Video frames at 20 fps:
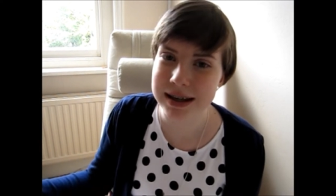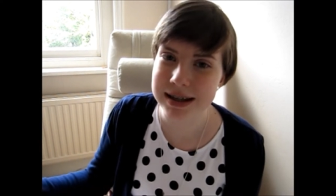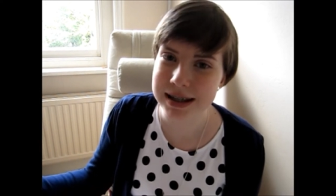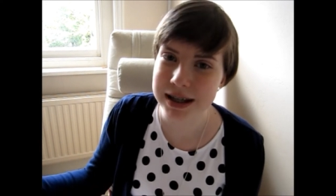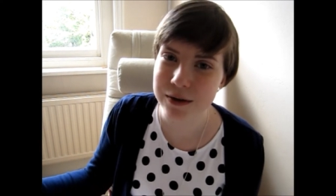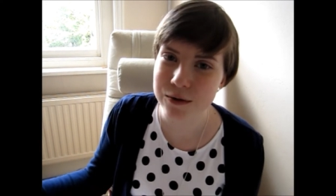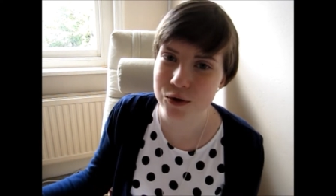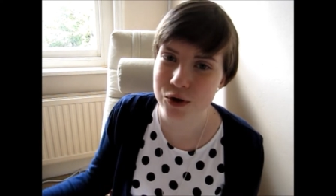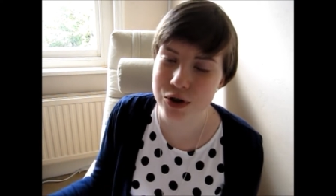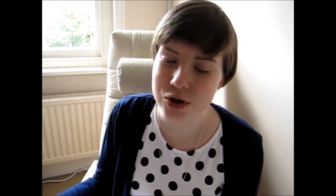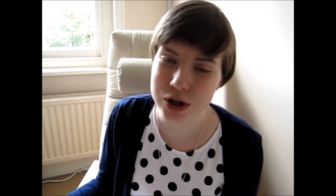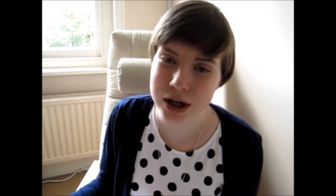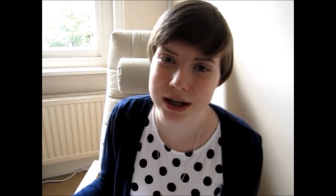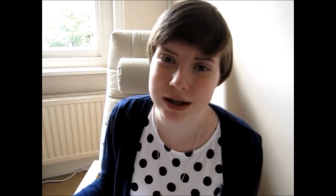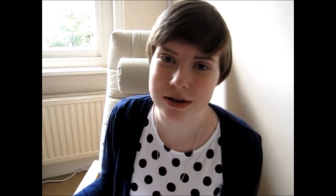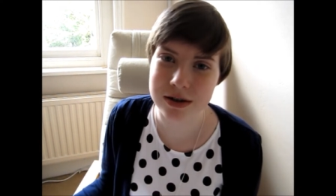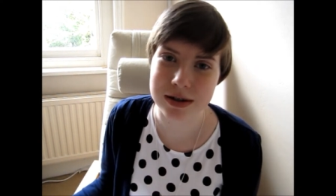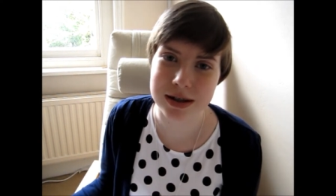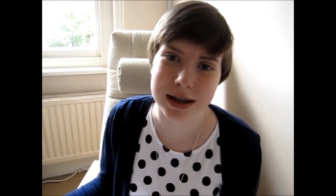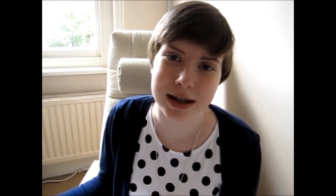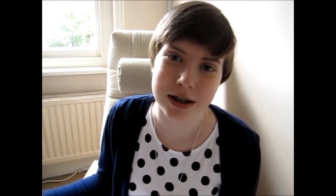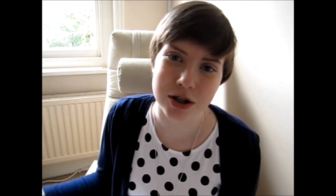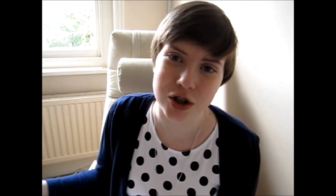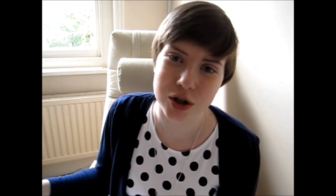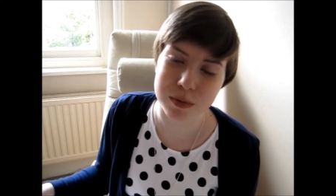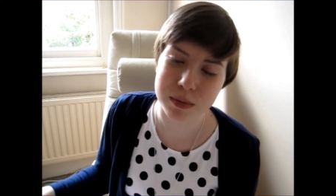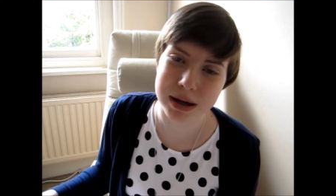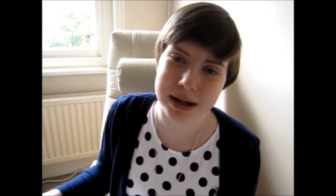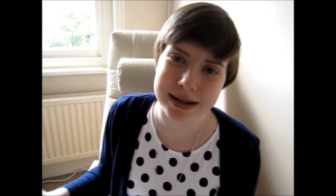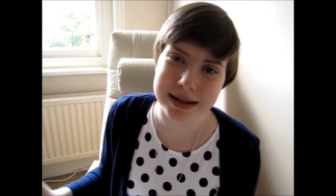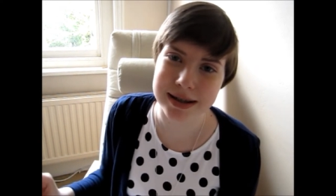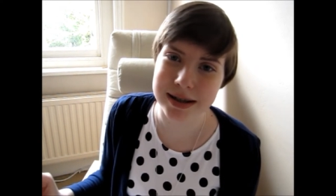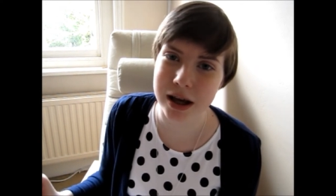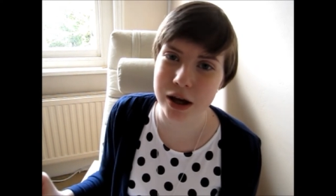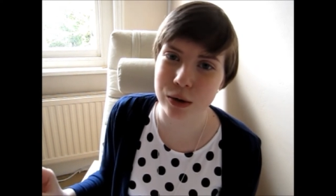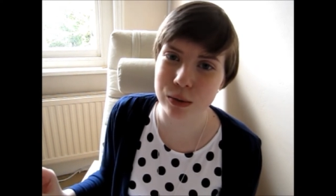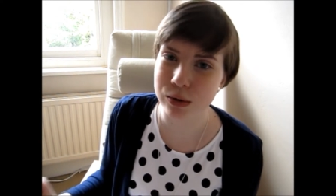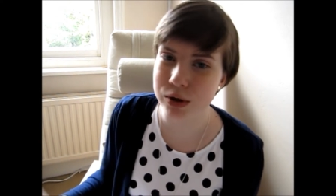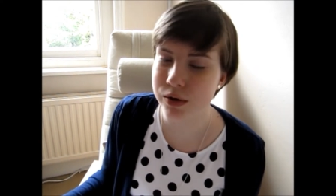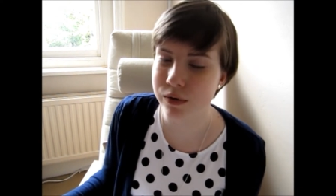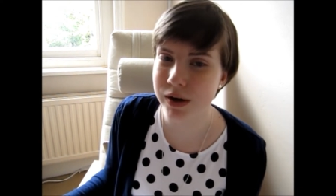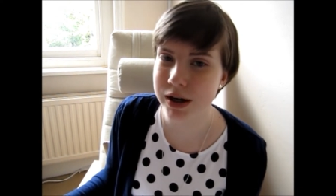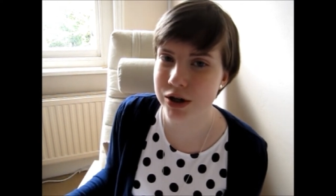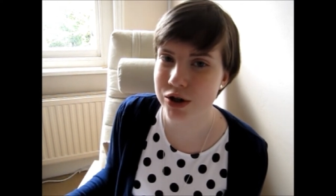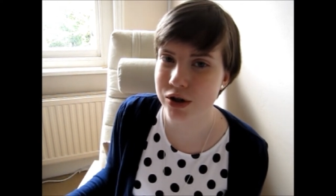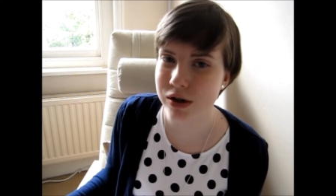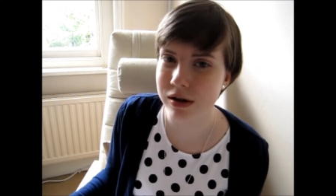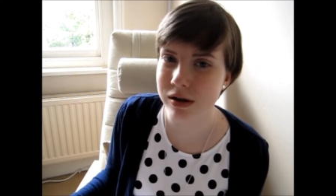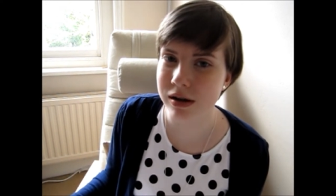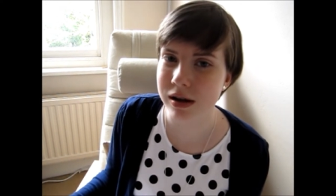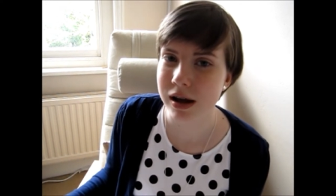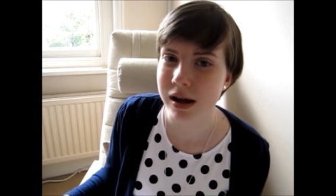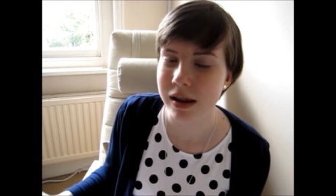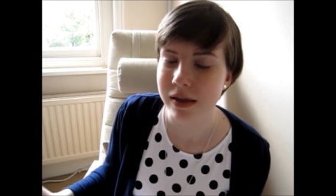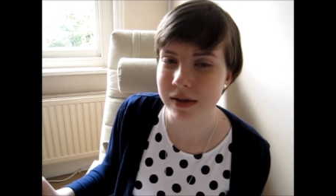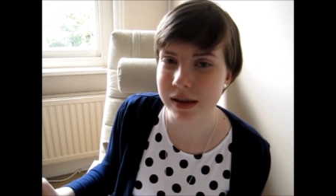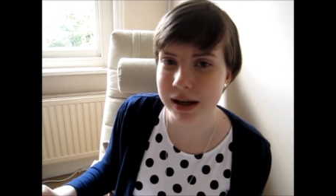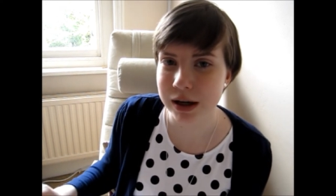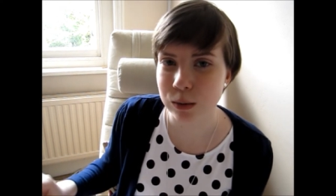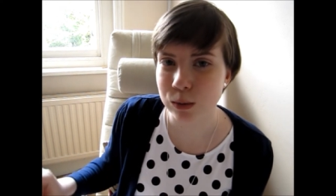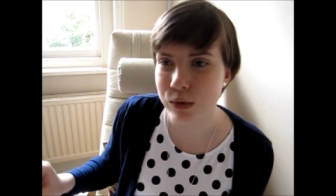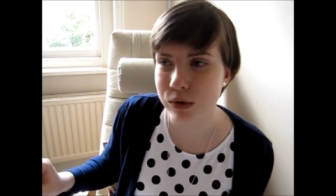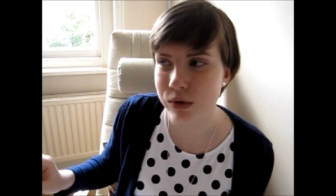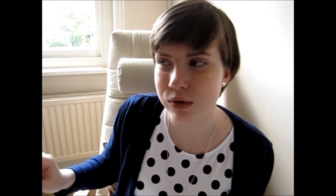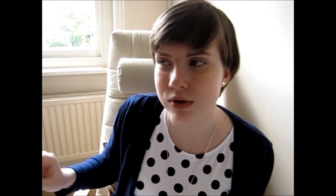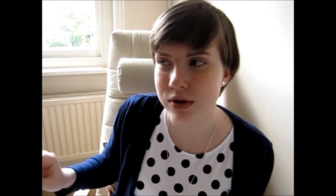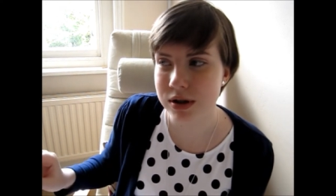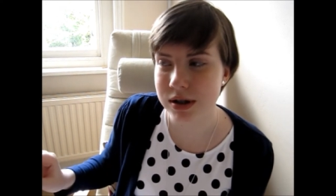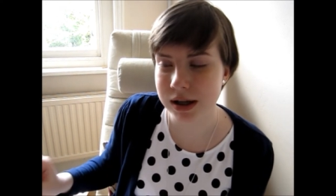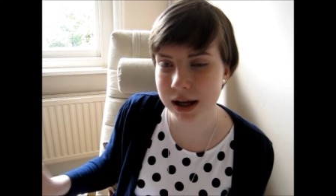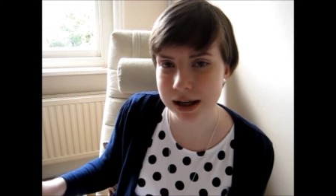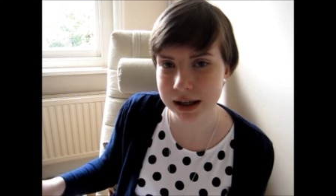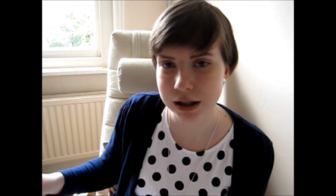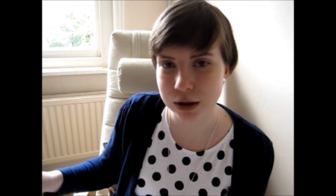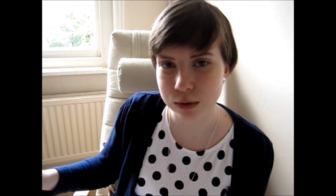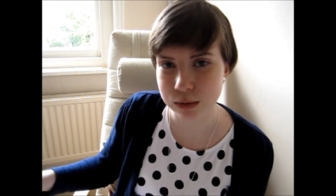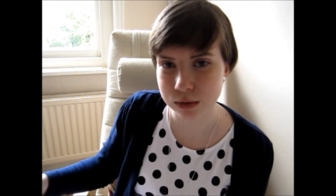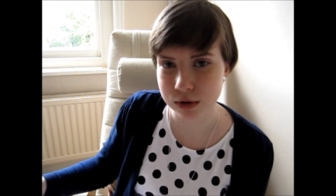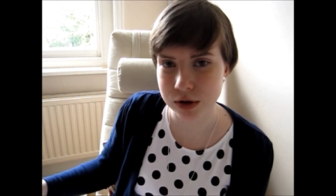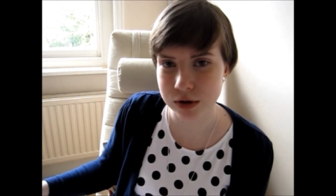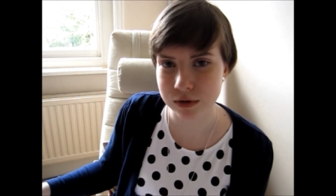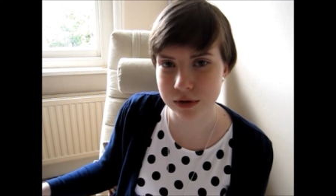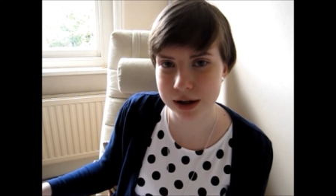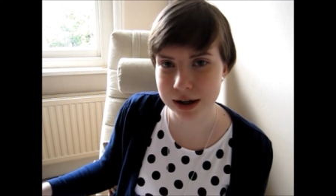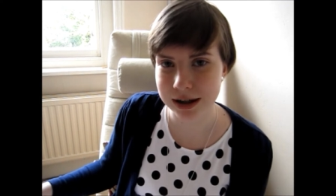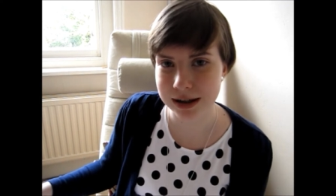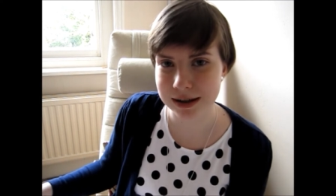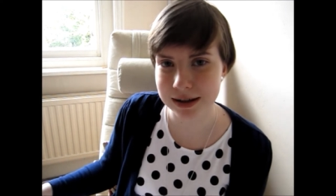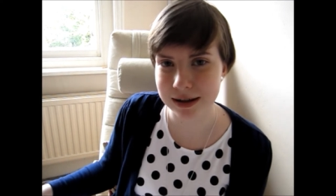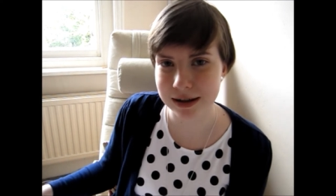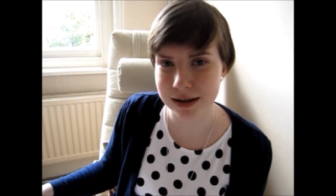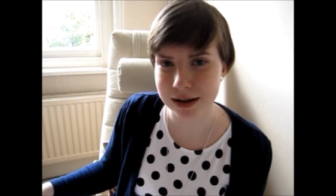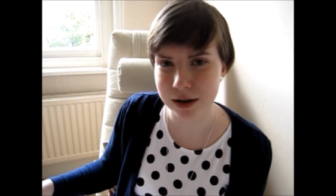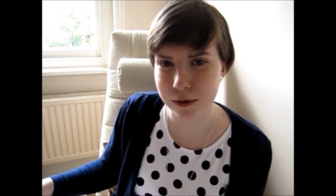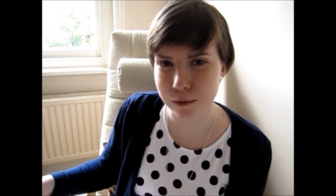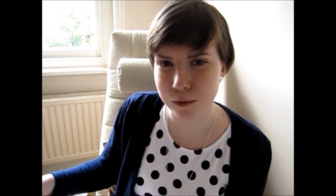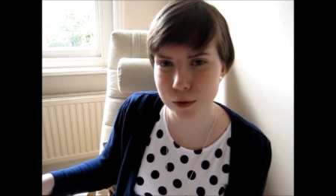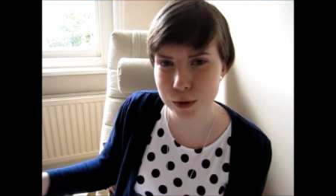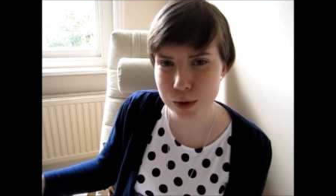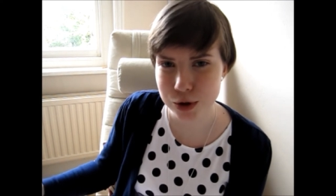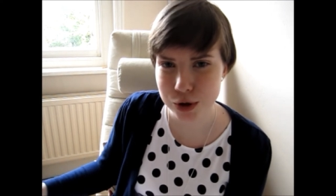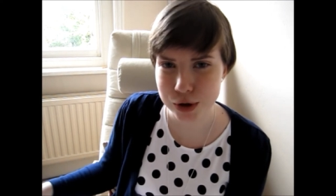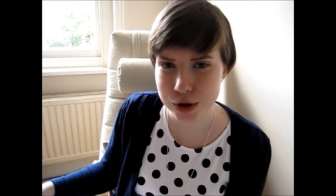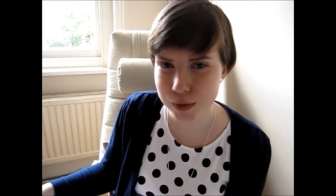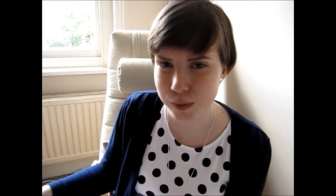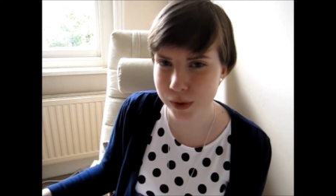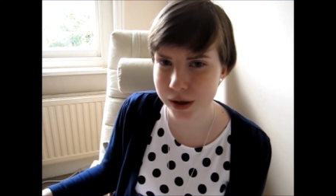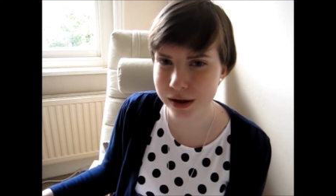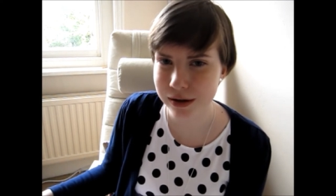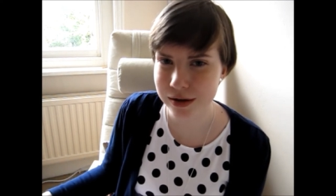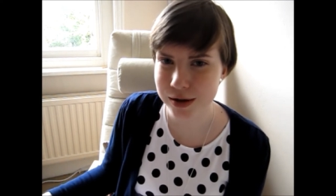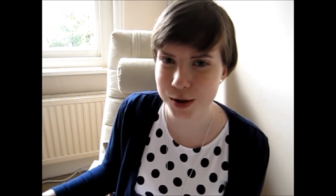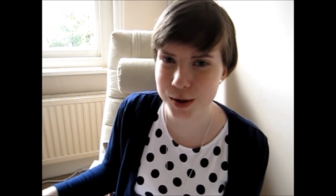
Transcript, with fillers: Because if she changes it and she makes a slight alteration, then it will slightly alterate the future as well.